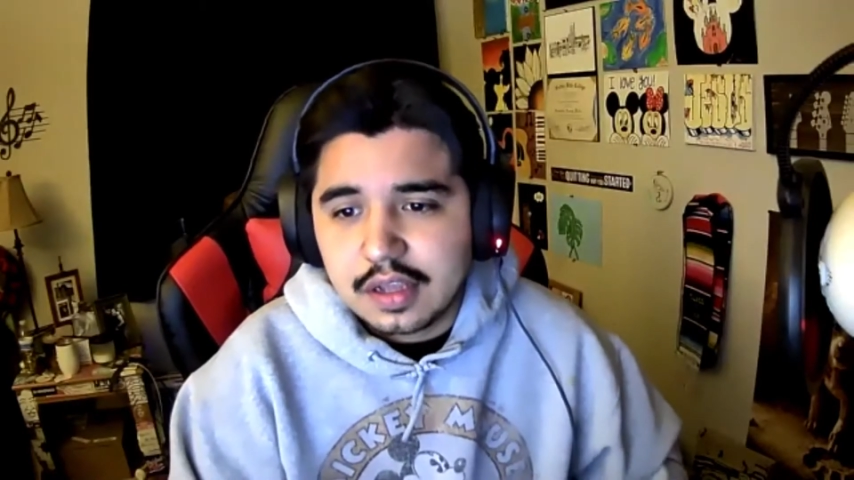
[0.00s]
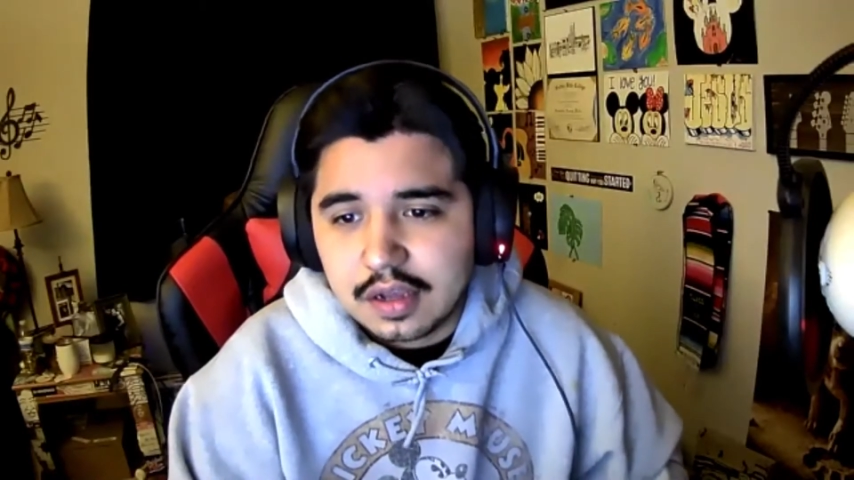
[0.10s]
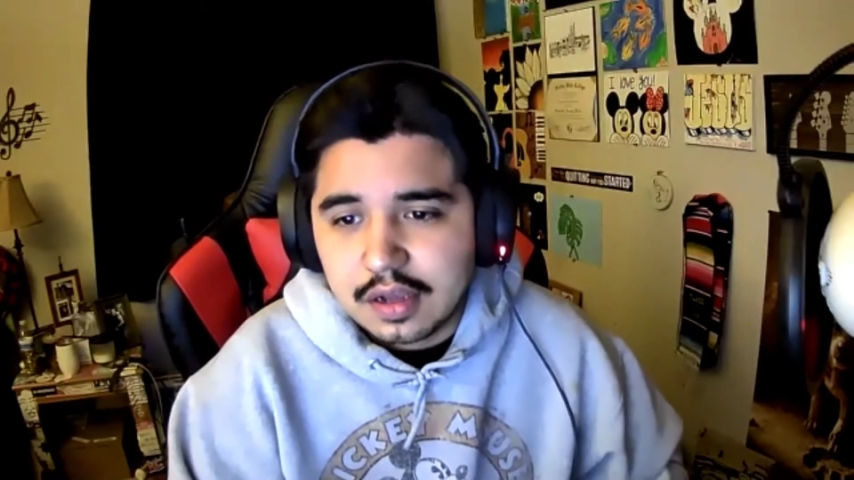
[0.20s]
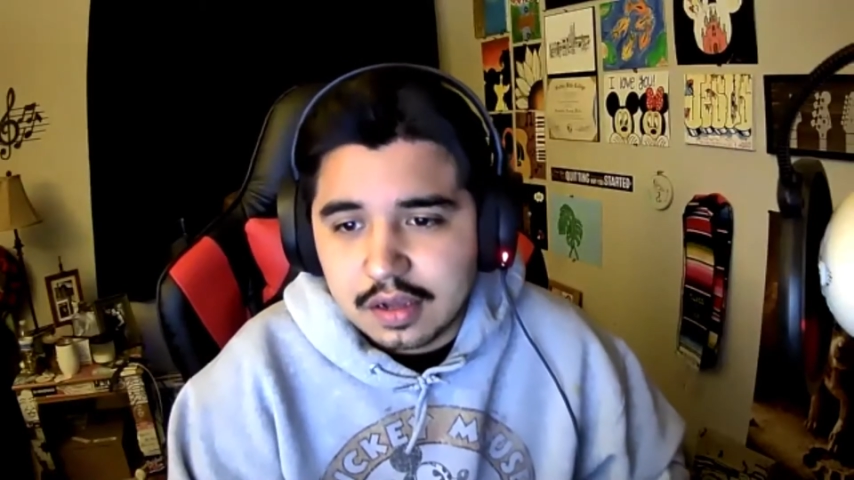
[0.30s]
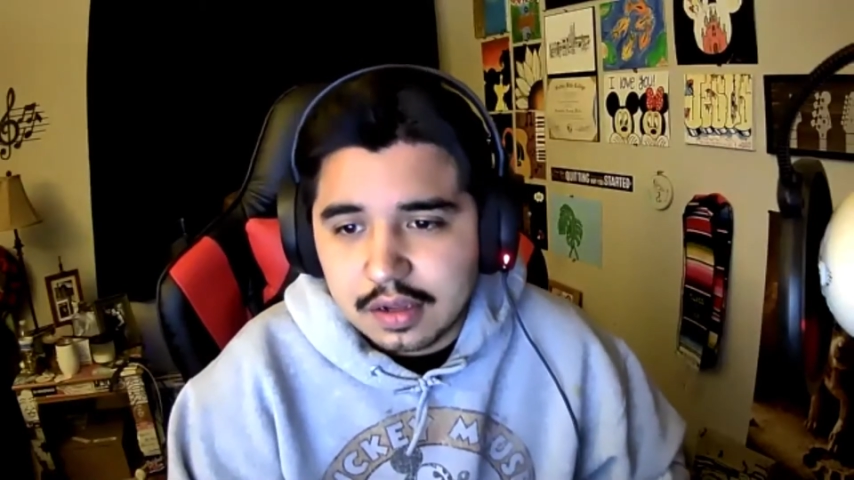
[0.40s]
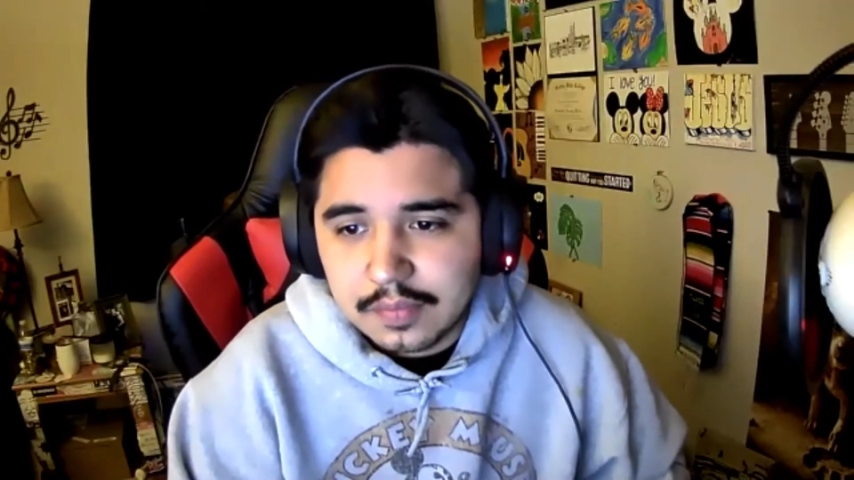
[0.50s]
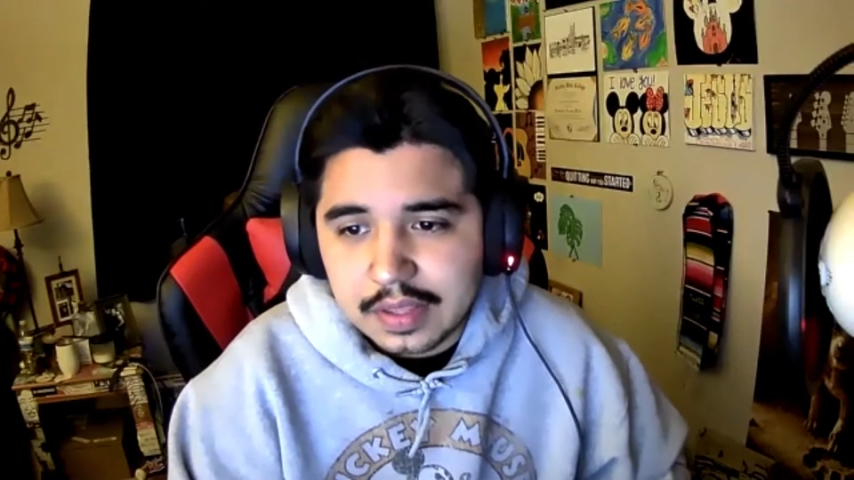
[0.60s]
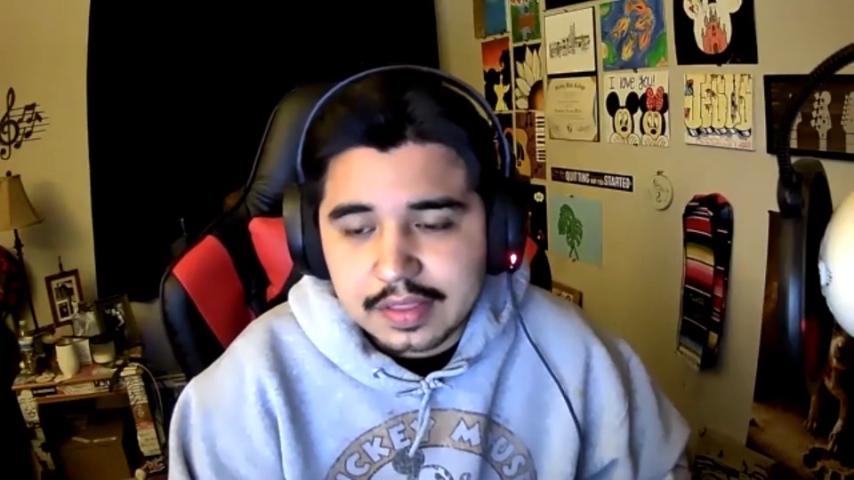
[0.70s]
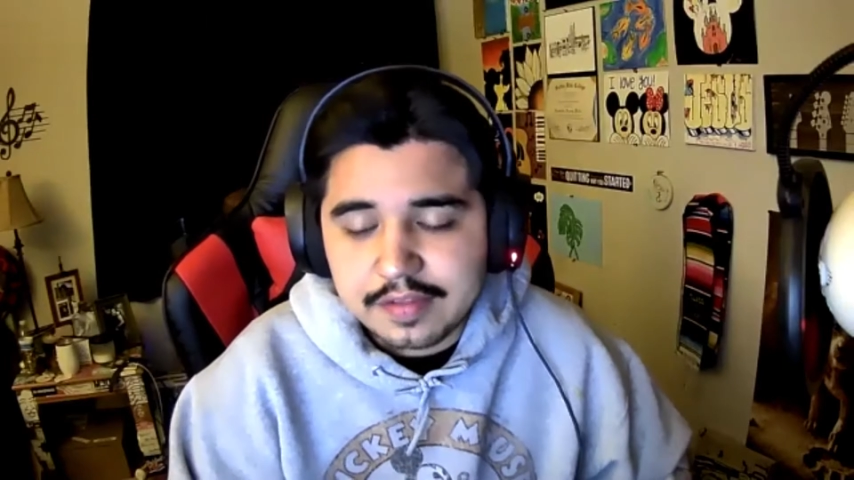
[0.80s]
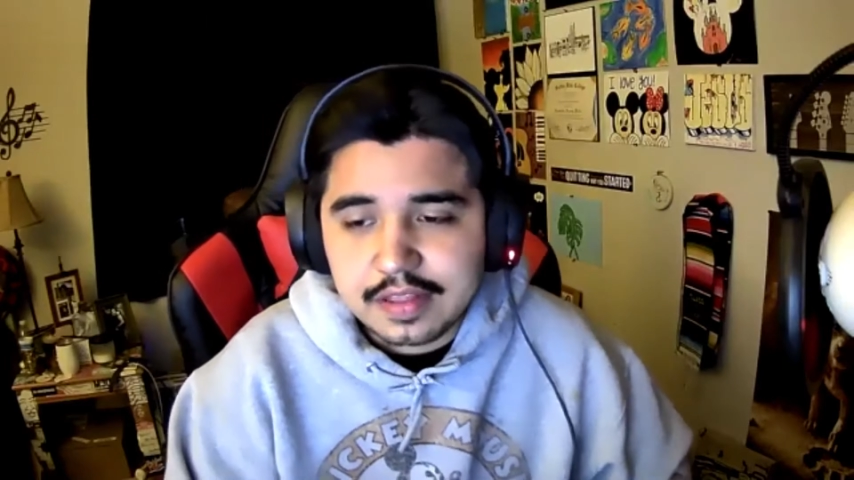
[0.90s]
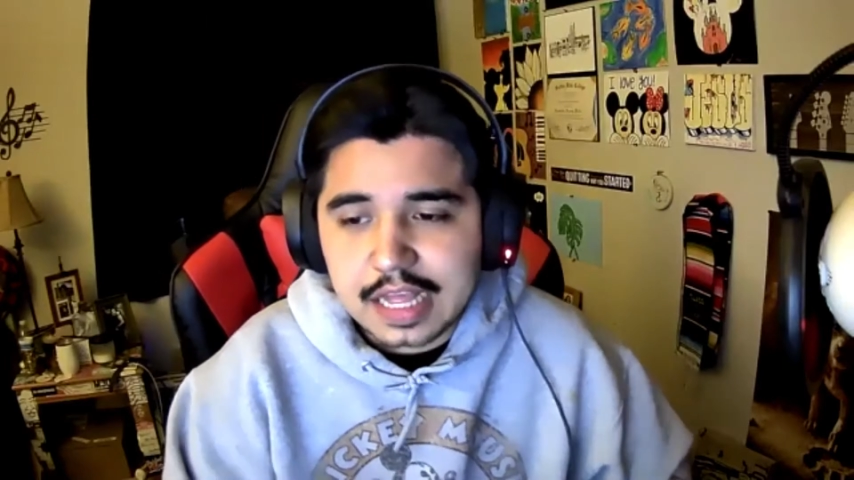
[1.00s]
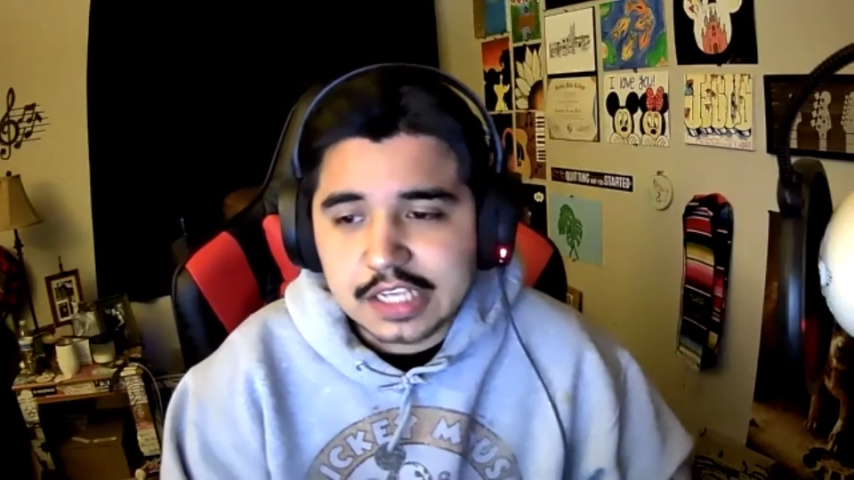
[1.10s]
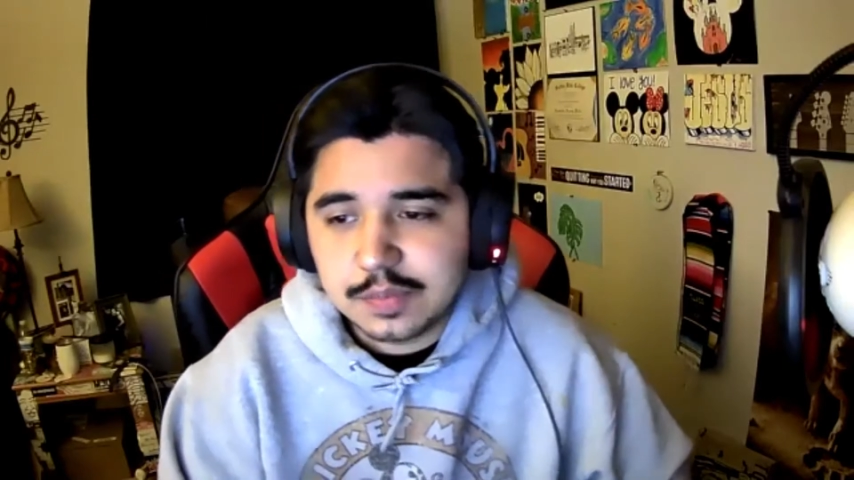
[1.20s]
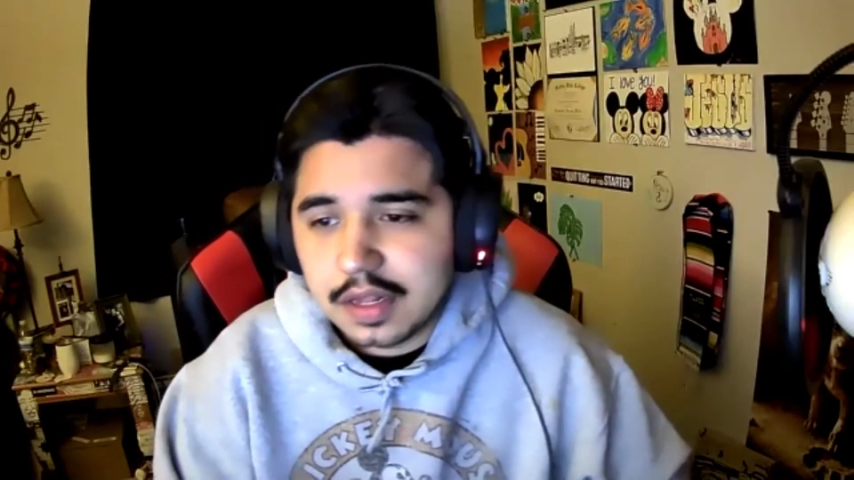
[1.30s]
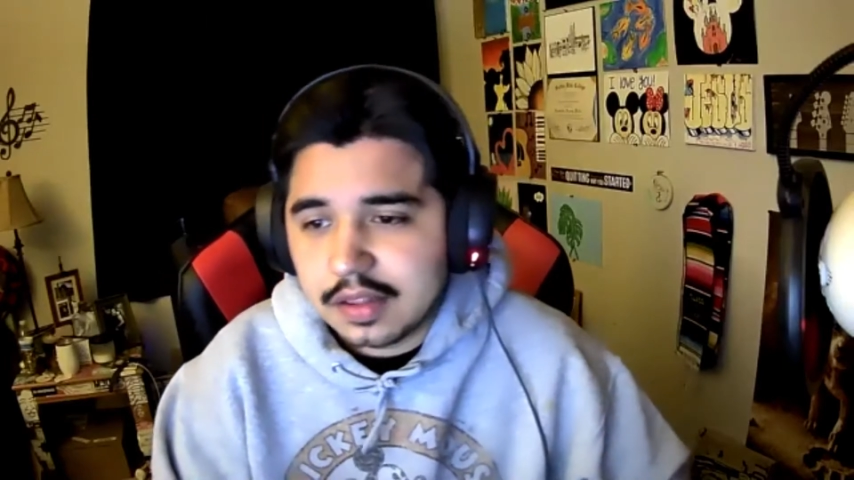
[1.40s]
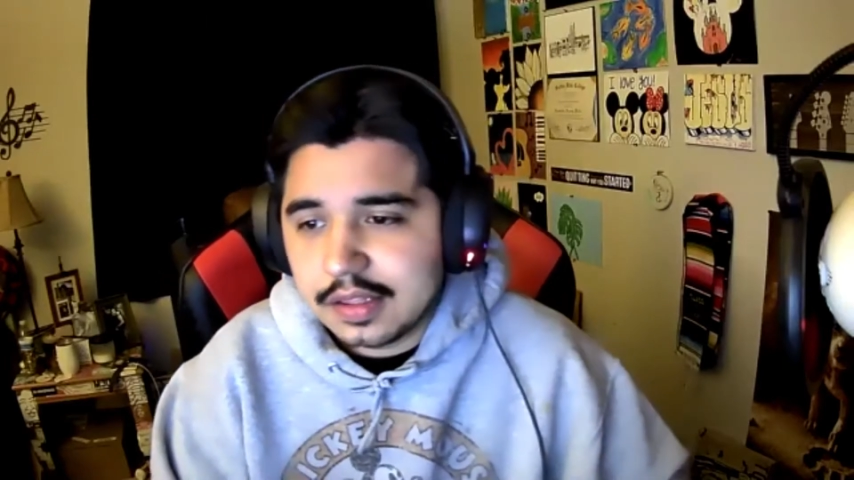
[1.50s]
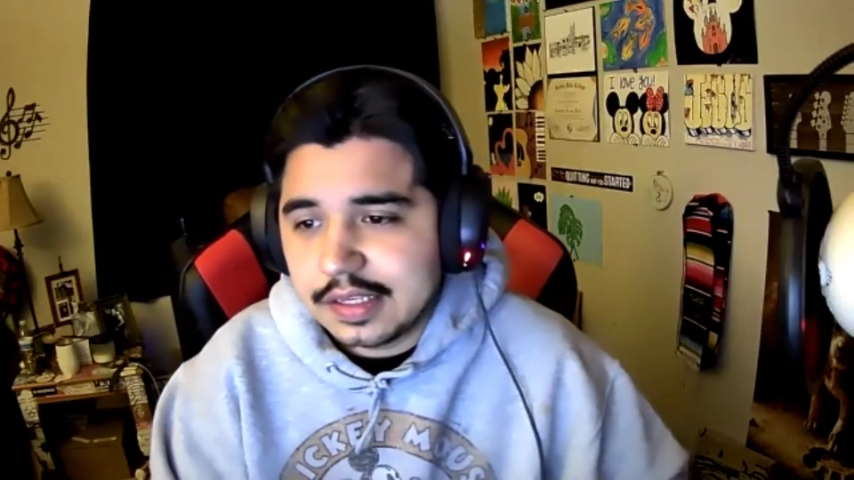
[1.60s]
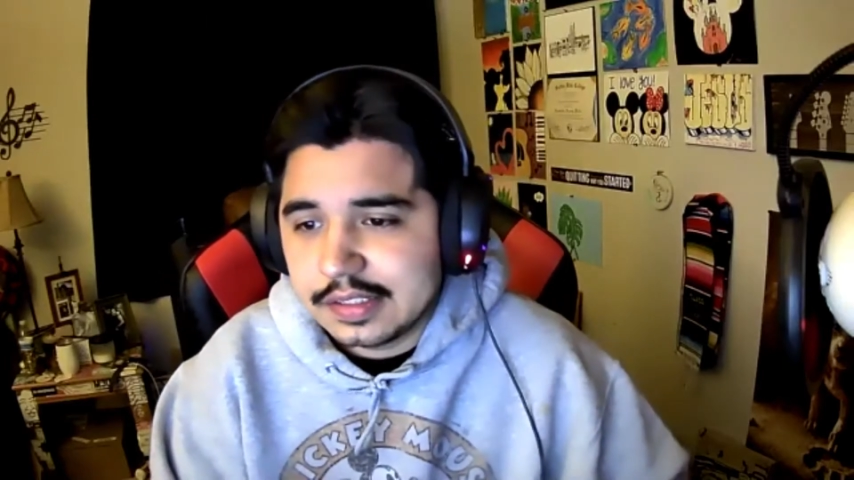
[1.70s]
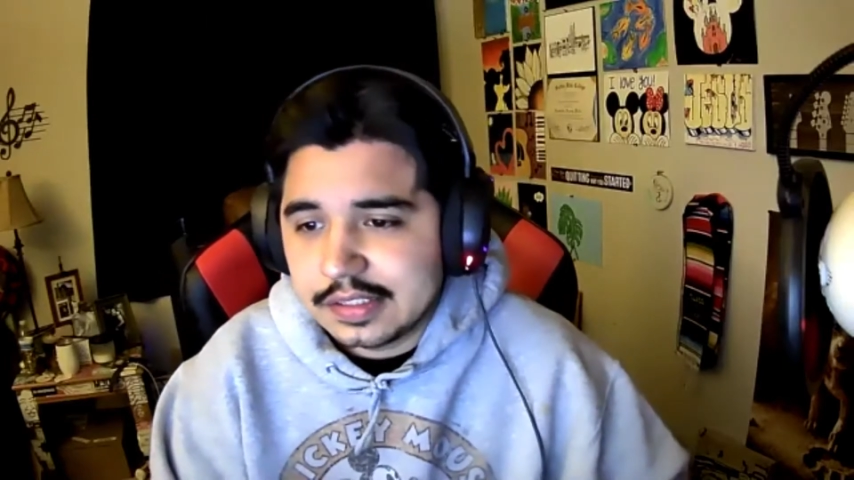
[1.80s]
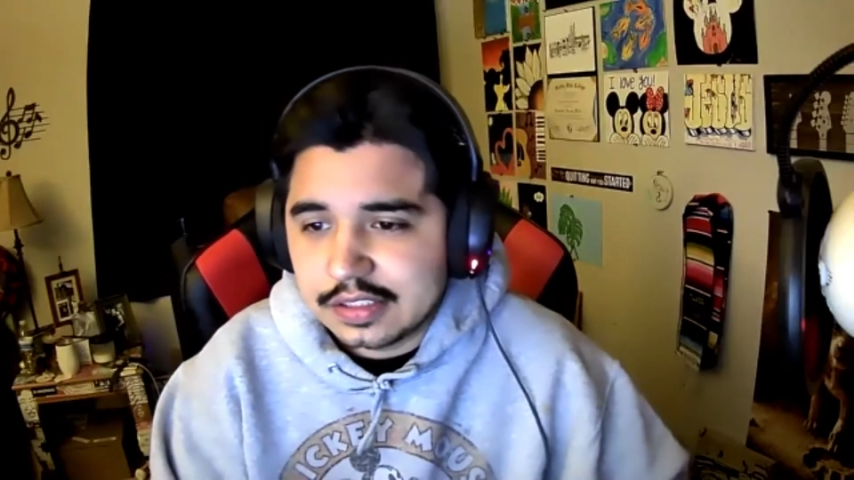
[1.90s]
And then last but not
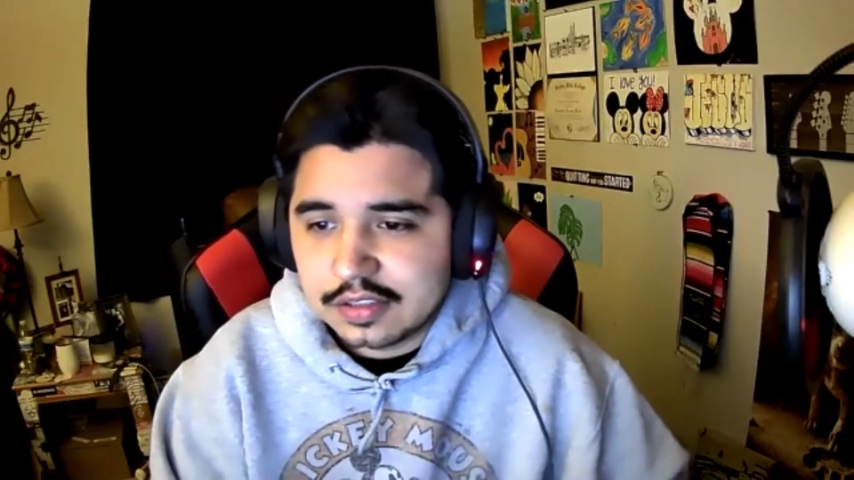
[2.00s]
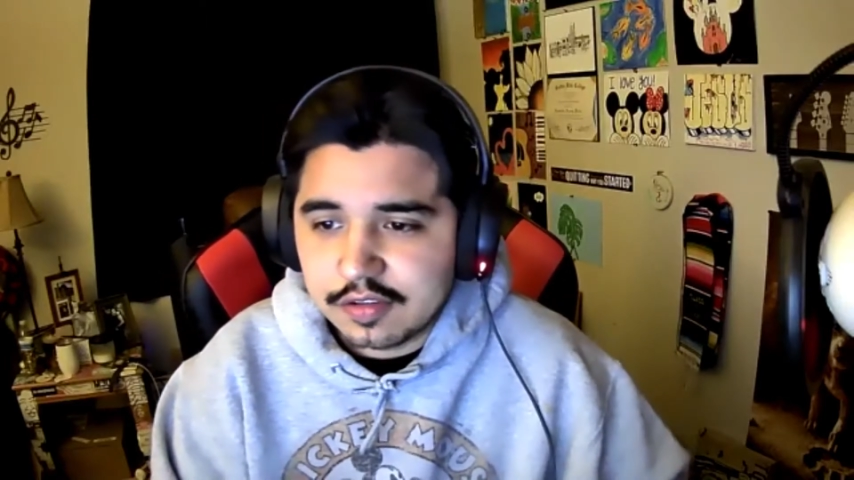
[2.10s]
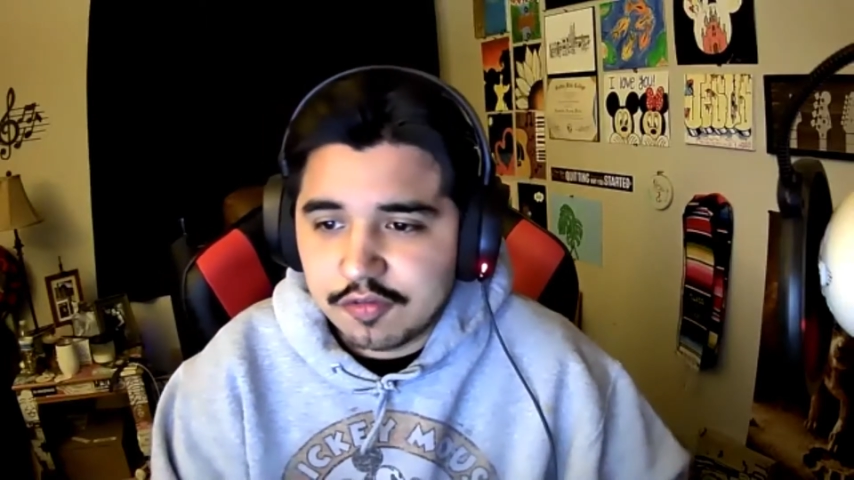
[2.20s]
least,